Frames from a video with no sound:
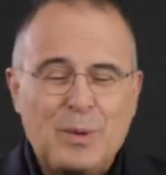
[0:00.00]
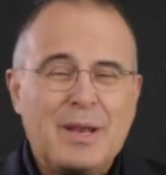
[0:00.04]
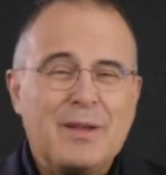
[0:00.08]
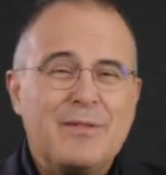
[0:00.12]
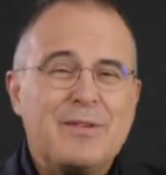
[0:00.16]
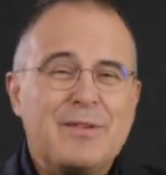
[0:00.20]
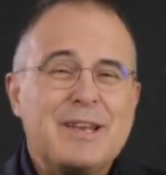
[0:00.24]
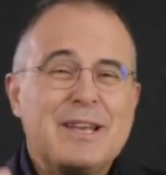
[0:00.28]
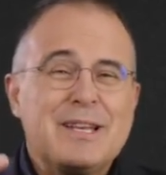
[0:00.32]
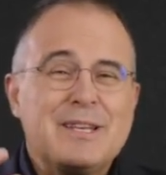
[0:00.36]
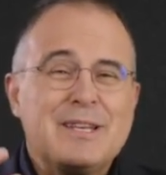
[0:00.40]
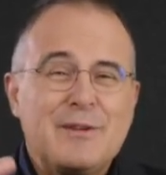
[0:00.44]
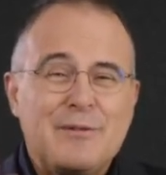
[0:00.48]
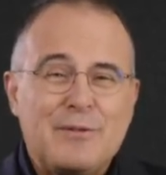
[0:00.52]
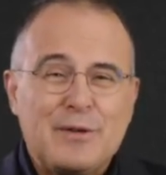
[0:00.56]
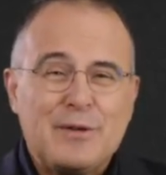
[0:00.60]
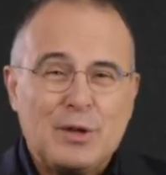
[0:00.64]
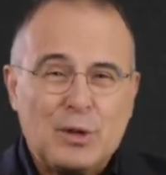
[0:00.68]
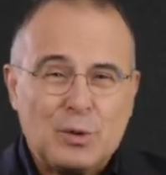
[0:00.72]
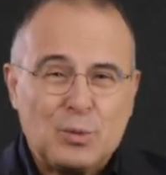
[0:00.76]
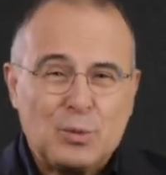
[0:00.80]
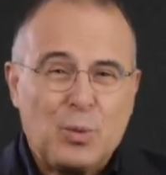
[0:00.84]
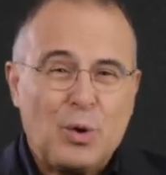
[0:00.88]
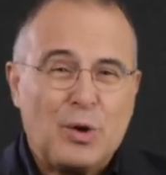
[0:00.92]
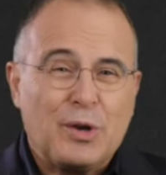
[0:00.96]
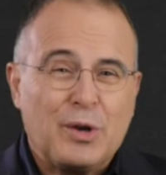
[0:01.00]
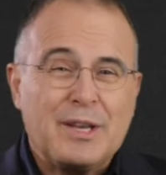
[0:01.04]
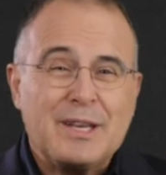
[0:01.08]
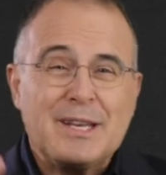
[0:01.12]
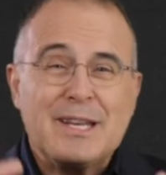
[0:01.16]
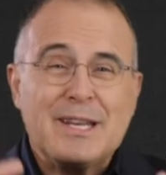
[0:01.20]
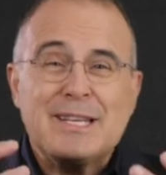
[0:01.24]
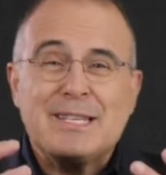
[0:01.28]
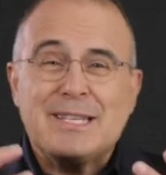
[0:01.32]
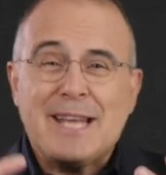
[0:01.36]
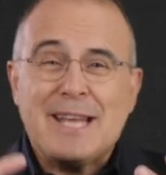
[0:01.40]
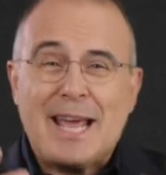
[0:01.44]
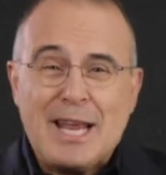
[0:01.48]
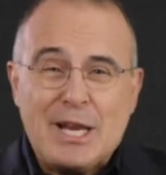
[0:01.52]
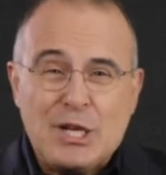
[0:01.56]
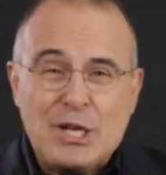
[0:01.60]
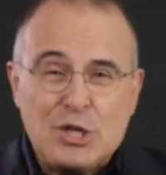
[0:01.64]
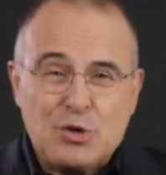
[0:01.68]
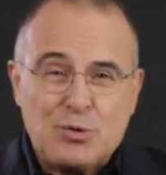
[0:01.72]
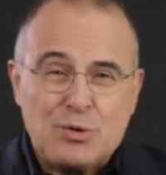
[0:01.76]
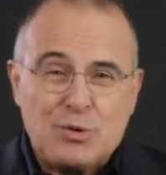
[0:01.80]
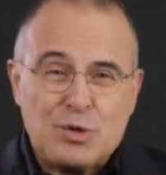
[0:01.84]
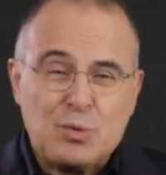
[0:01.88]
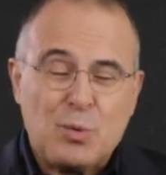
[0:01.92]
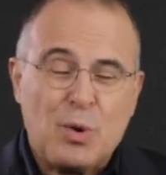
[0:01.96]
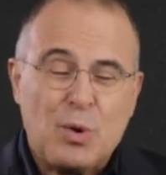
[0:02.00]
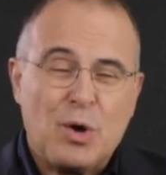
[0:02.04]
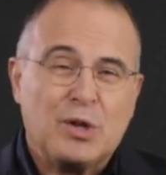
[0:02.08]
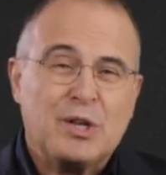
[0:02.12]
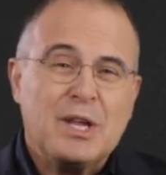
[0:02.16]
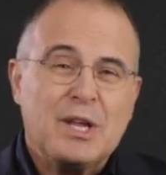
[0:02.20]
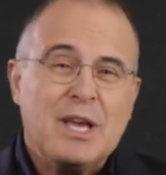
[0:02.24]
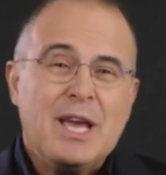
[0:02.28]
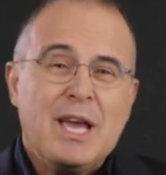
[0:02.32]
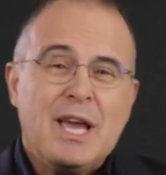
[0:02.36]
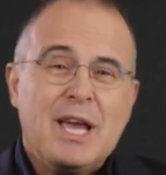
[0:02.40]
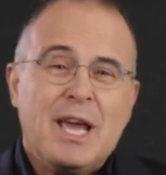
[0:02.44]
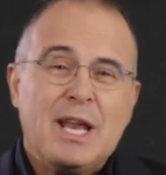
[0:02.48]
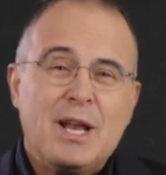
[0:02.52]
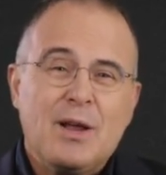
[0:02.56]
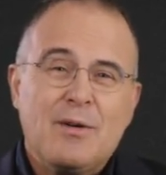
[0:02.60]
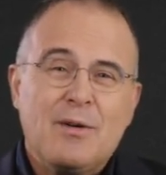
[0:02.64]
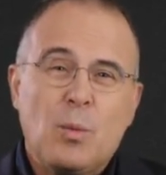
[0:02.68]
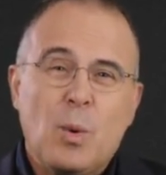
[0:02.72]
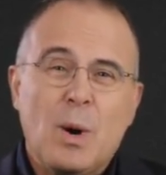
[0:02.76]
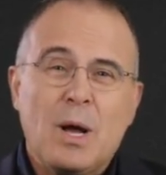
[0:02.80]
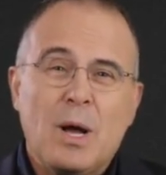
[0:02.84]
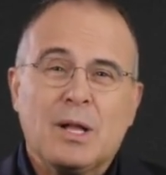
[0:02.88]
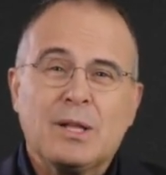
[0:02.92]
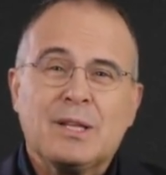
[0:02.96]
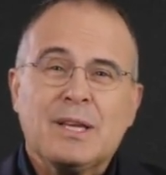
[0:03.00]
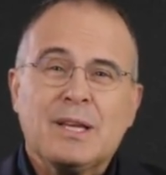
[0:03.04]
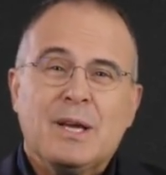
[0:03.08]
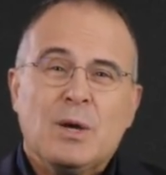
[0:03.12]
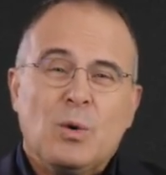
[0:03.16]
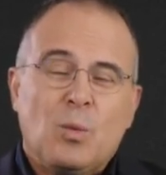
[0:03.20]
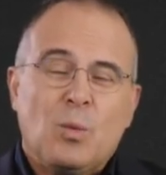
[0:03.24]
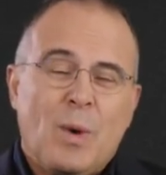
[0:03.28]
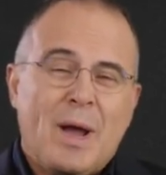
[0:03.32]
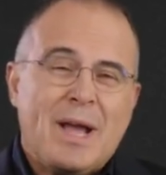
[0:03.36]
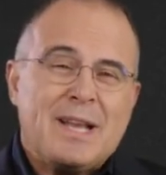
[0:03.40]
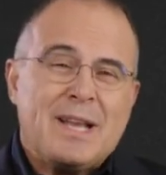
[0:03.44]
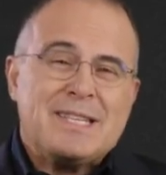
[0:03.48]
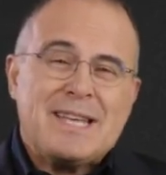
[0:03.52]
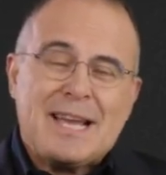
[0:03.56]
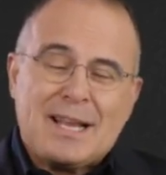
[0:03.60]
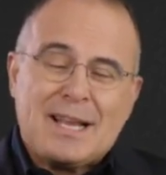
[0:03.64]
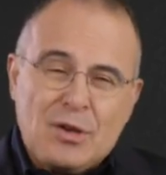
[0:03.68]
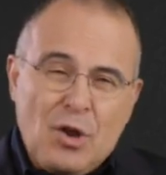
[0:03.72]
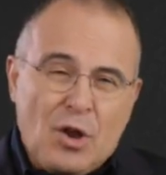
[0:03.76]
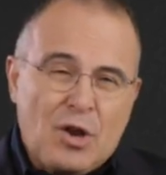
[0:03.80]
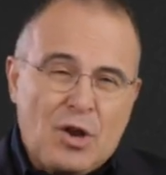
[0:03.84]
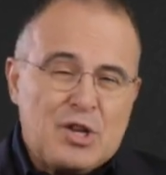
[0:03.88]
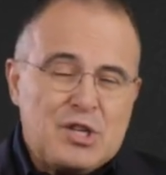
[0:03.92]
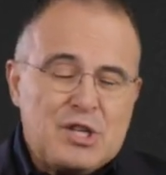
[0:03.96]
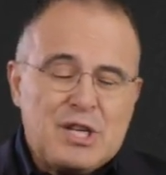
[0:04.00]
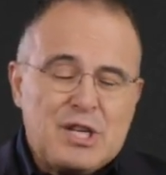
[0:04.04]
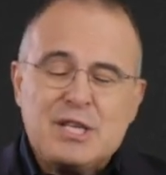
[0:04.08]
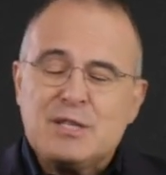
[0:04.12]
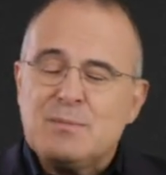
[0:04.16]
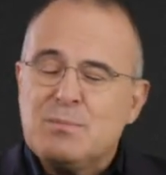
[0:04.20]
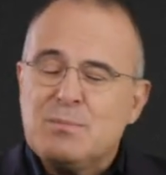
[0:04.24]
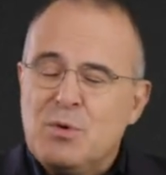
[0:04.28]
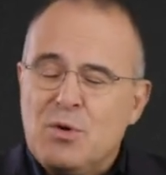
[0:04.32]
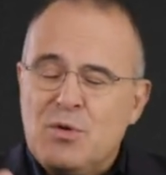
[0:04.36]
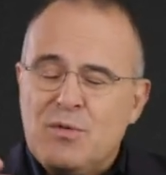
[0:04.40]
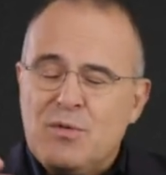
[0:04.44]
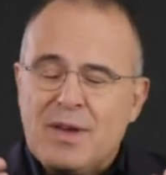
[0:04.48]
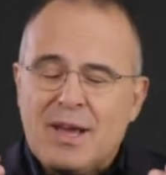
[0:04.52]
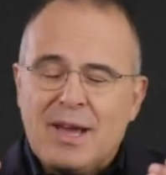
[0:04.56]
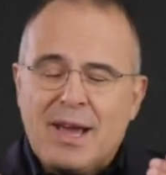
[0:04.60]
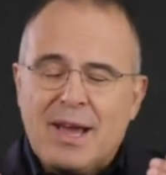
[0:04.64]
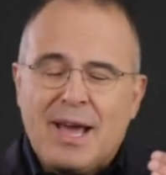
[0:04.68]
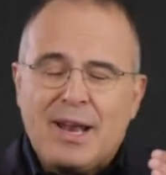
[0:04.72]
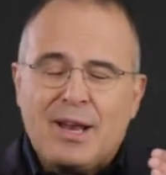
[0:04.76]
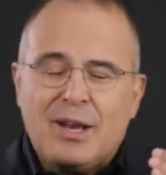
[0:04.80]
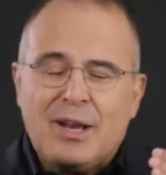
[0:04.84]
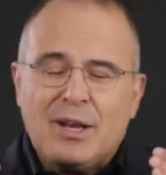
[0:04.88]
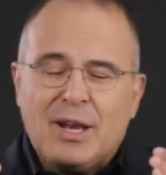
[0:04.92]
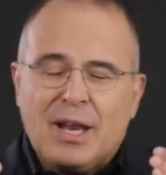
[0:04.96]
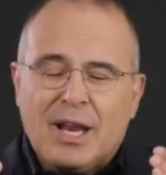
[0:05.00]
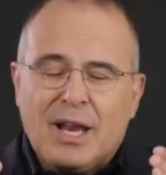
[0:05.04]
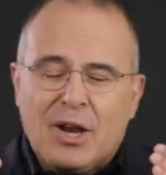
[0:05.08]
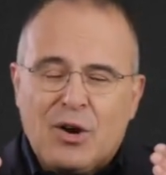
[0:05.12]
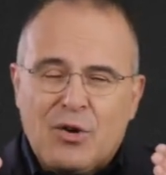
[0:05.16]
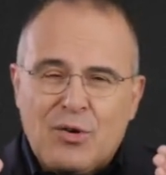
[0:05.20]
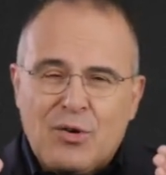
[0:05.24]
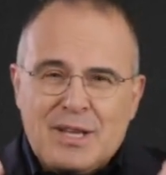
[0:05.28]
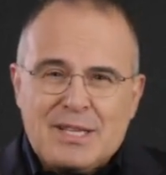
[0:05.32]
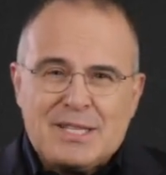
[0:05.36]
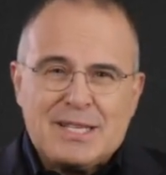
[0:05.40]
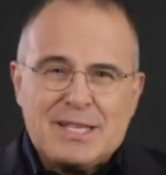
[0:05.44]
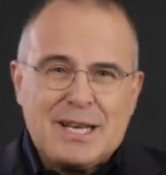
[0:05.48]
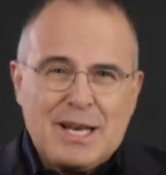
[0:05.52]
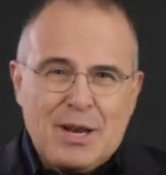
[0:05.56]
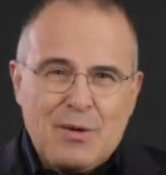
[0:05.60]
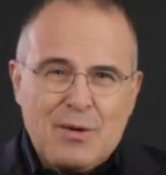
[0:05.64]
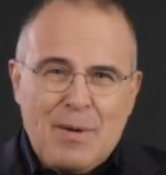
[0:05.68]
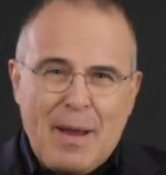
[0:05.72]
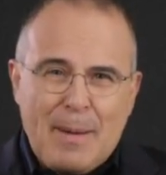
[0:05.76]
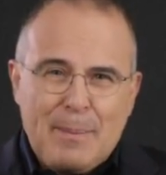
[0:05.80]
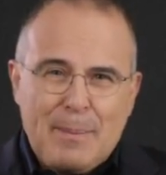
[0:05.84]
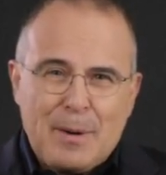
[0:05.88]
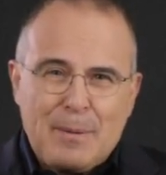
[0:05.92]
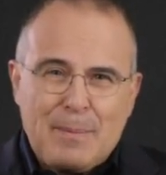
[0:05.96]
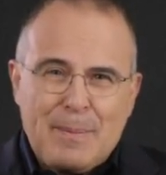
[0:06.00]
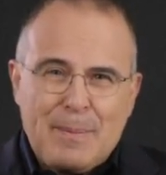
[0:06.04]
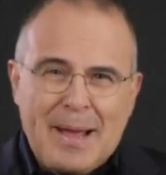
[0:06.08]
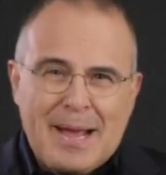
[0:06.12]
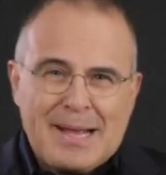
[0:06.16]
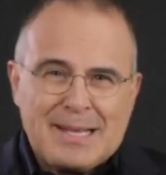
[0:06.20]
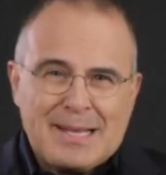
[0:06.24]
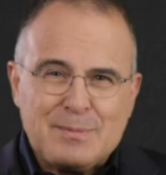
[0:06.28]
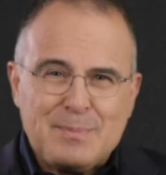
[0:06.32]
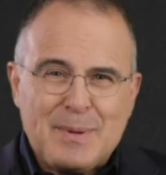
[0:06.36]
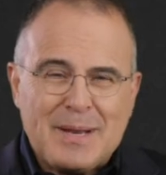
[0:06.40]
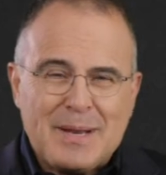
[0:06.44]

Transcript: We live in a difficult world, in a dangerous world, in a world where technology is moving at an increasingly rapid pace.